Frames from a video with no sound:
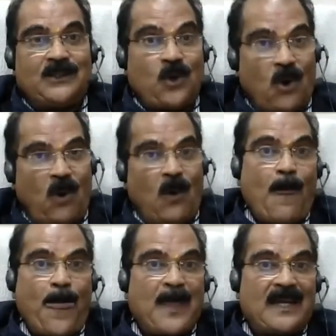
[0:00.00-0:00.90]
though
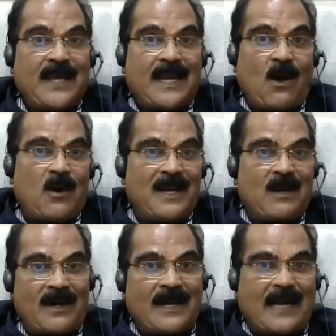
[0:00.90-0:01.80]
the economy
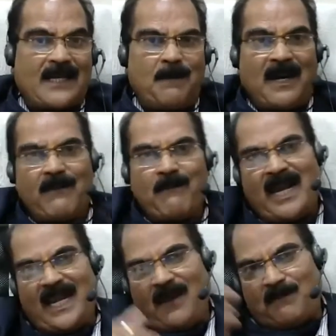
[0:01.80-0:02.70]
contracted, but
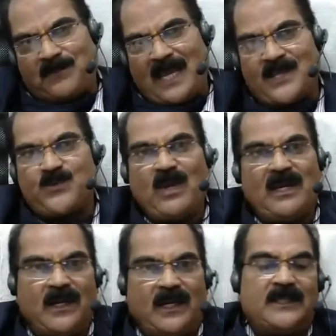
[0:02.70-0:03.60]
many things we
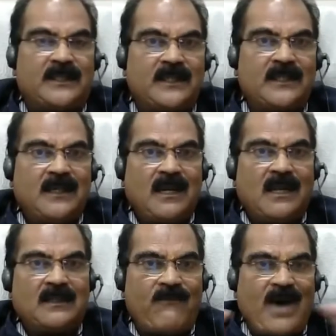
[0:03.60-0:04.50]
learned.
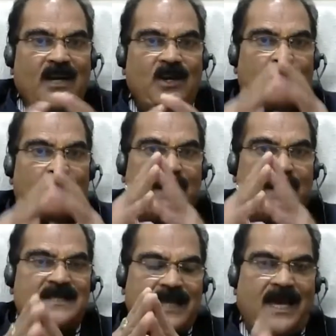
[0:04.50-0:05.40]
The value of
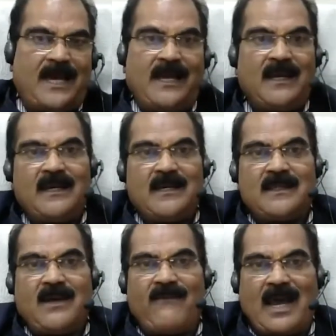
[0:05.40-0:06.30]
namaste,
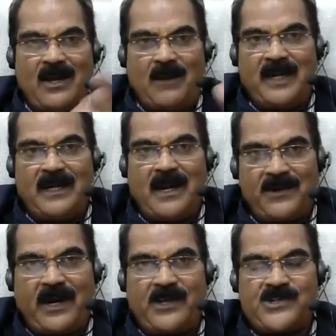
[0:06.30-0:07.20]
the value of Indian
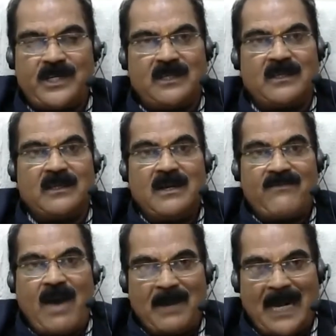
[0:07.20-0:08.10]
tradition,
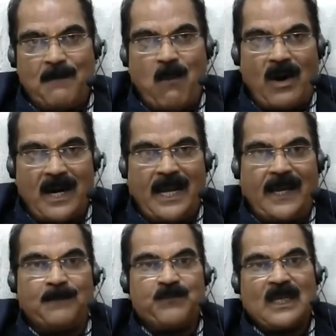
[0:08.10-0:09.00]
family
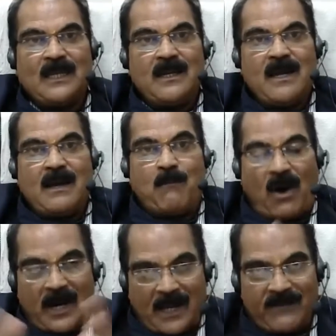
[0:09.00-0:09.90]
bonding,
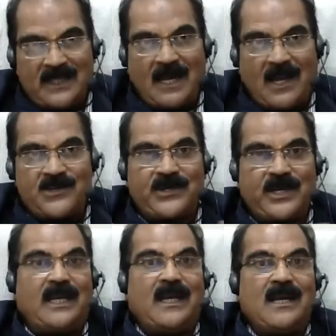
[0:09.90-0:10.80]
bonding with the
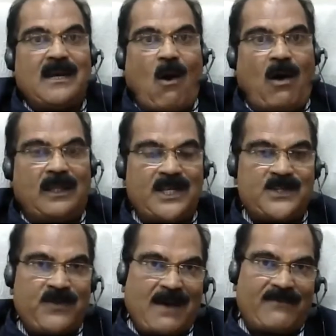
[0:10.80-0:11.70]
country, all
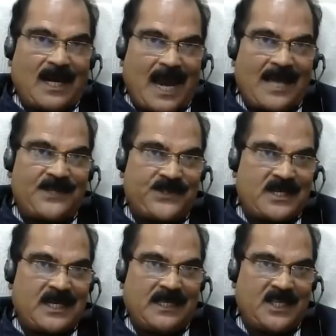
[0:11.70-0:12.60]
this we have
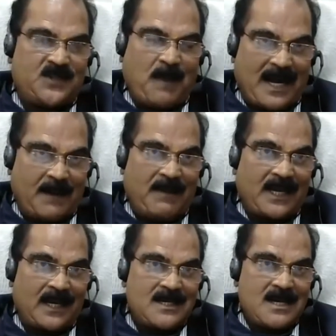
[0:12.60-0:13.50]
realized in this
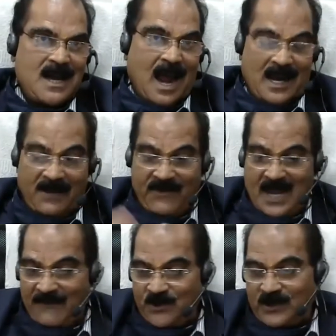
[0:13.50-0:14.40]
pandemic. And if
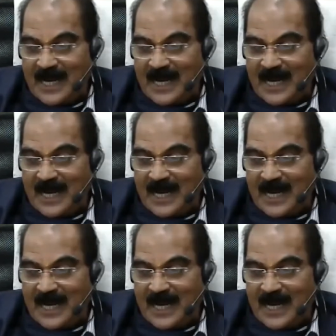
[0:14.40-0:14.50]
we have to